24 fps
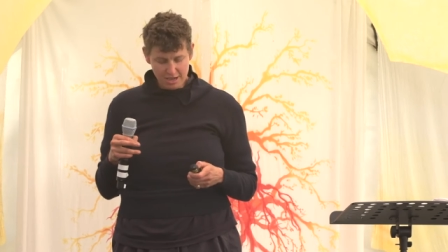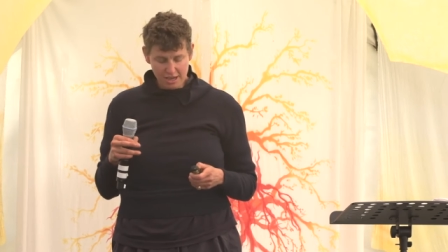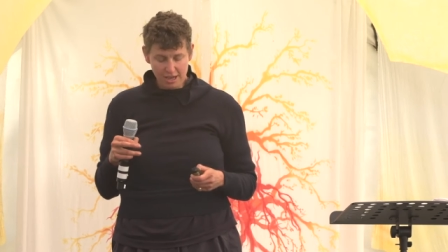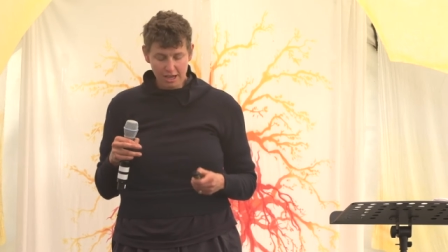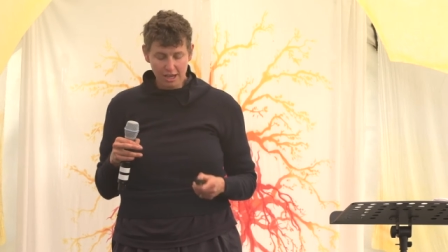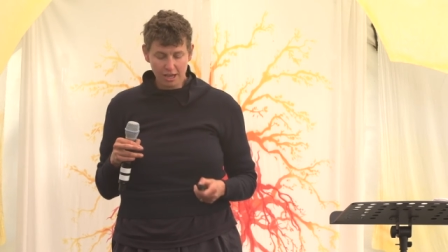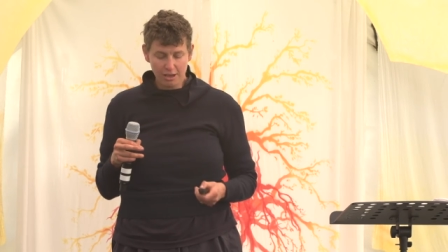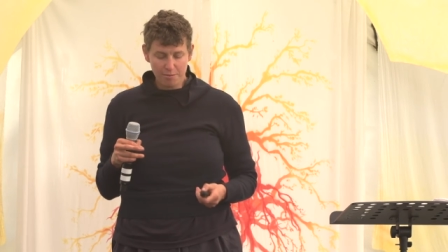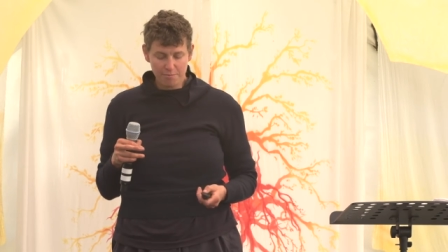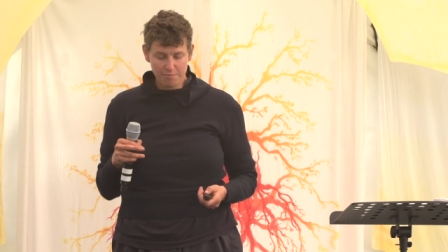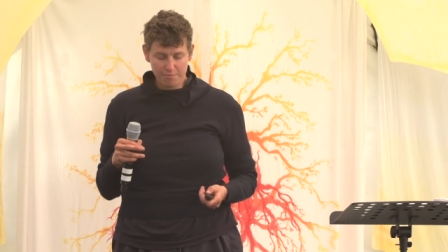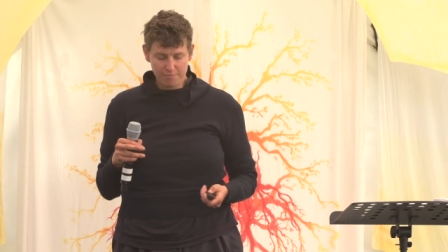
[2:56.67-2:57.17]

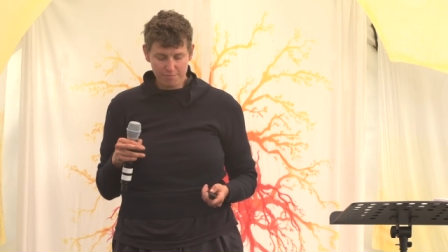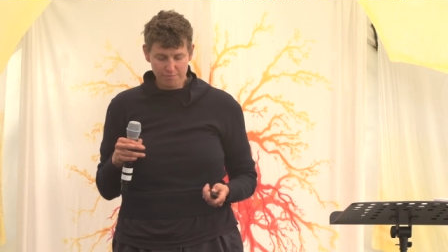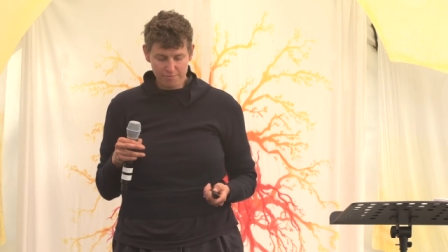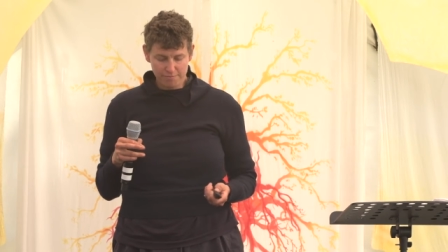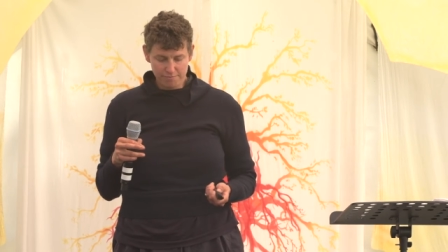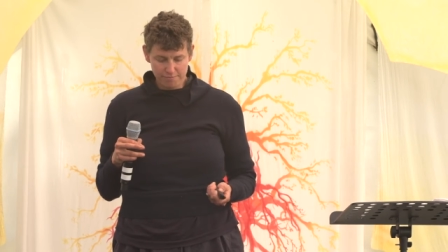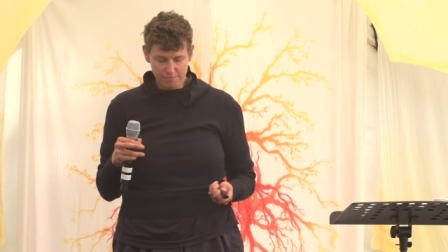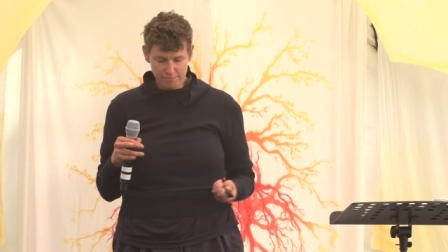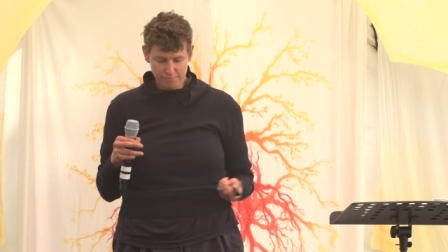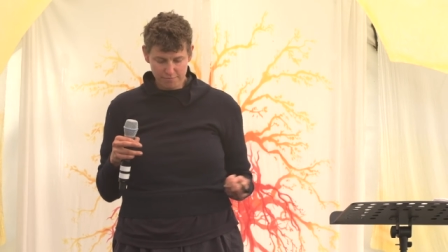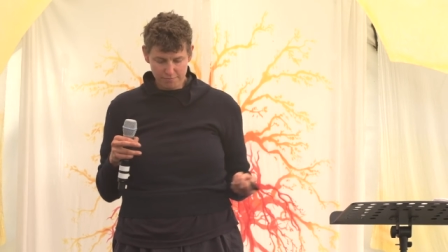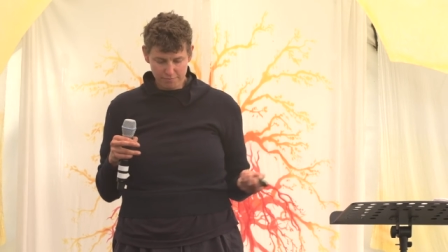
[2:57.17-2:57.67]
Um,
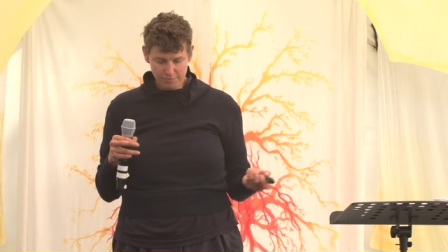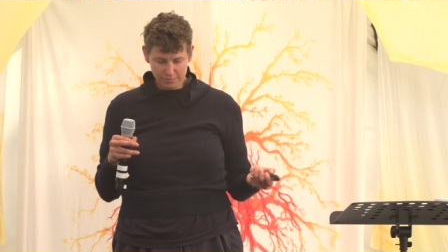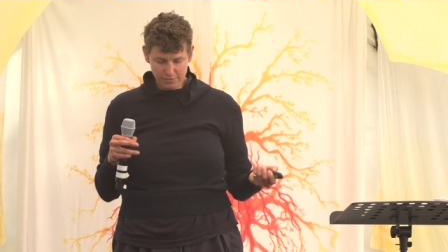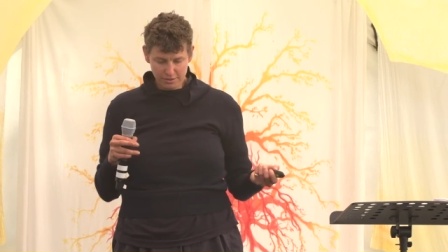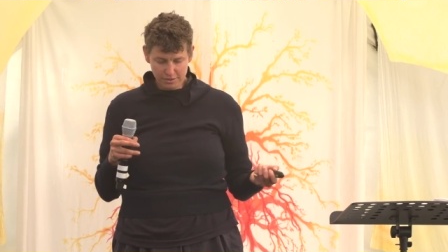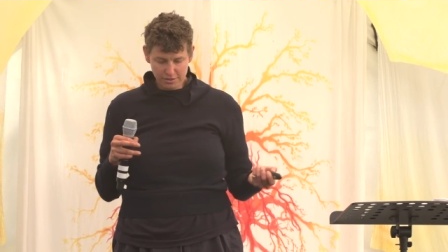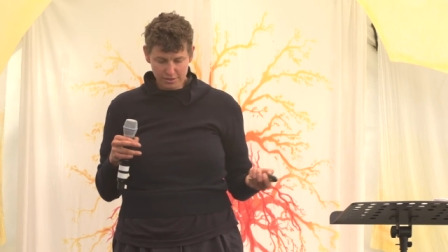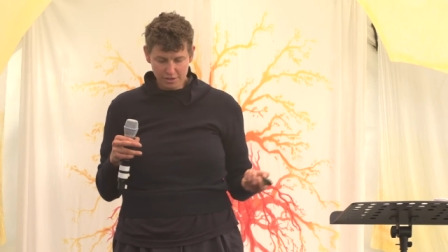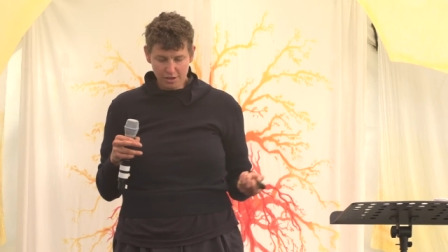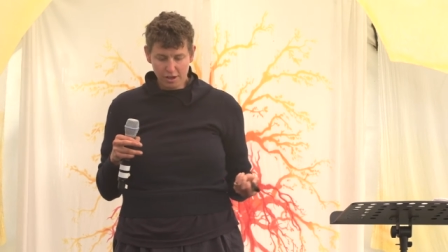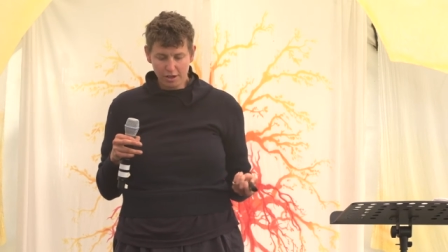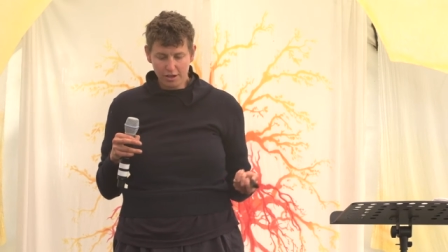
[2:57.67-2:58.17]

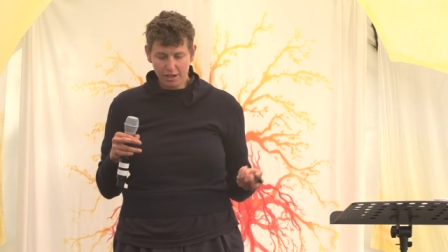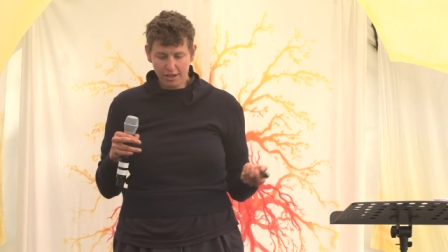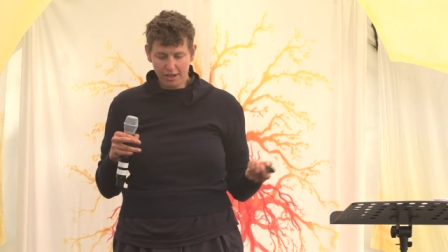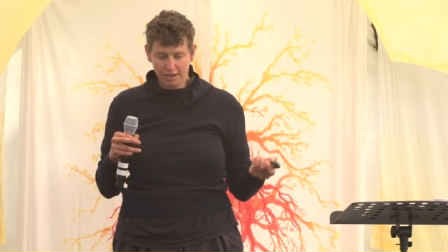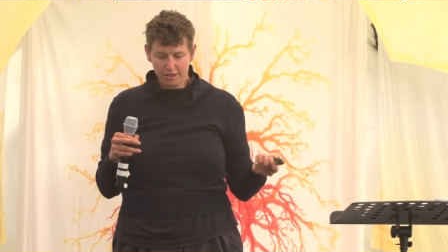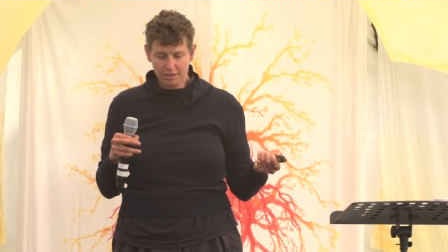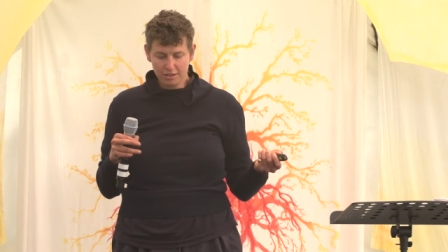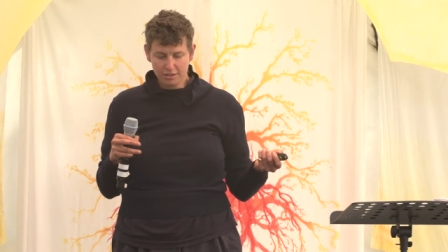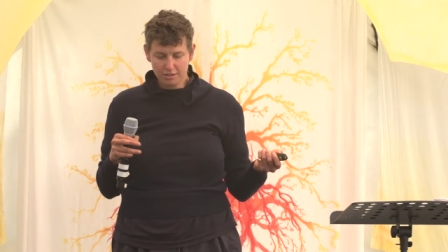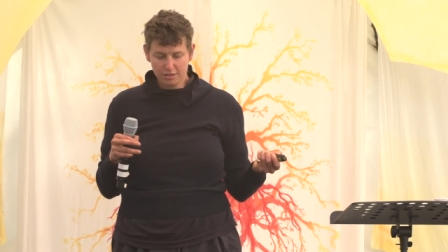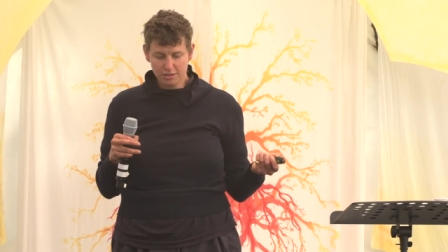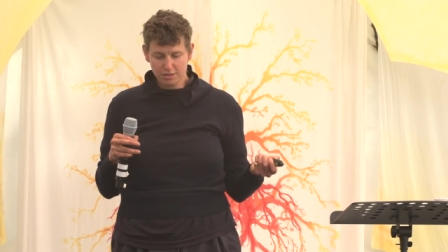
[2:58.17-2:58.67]

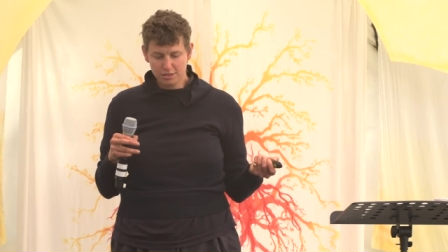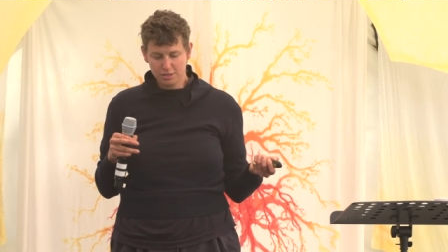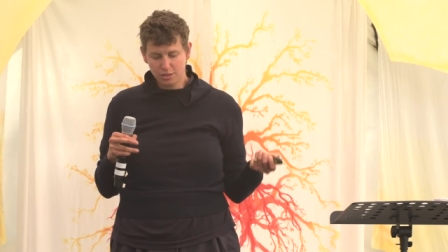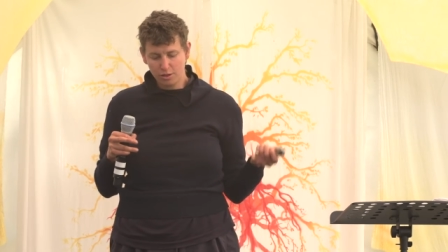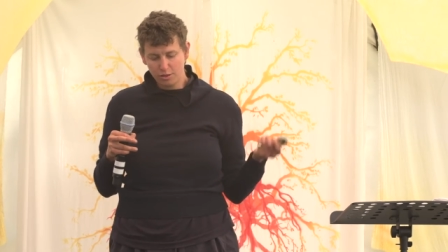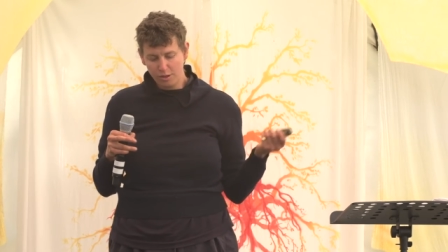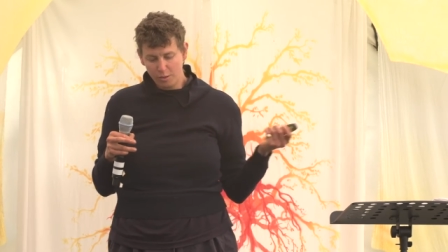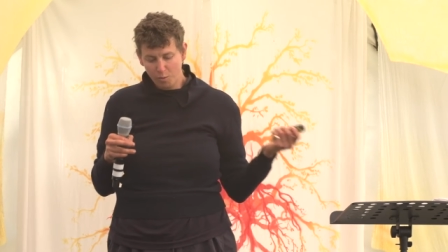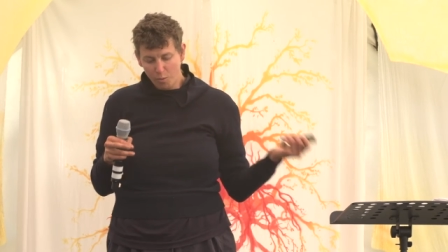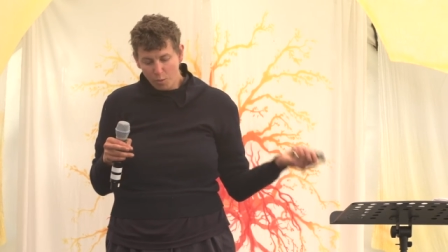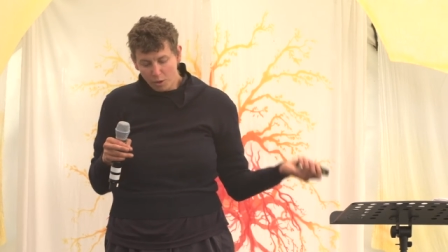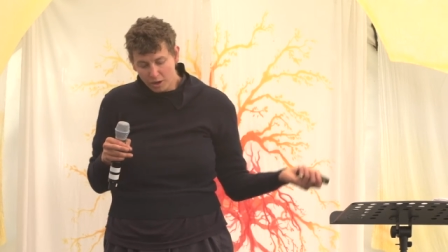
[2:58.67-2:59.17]
so
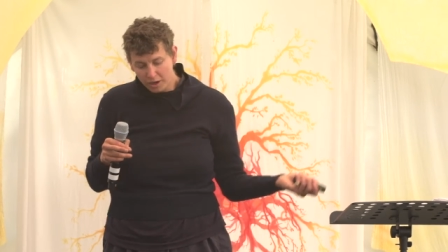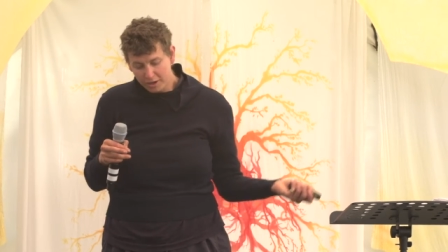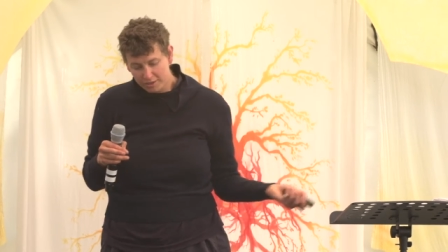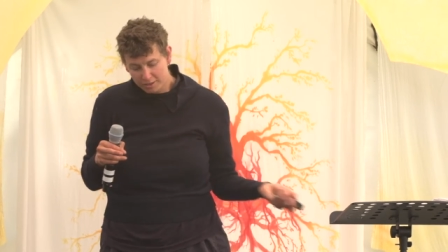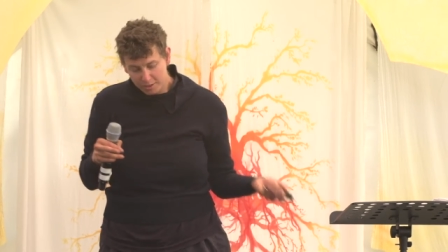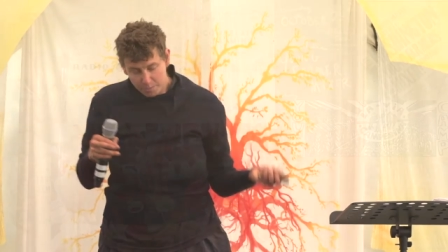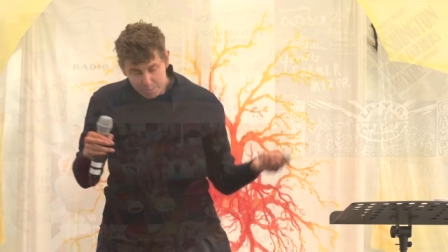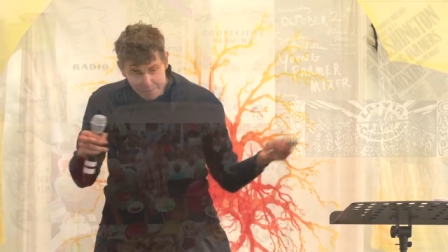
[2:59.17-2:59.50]
the work, the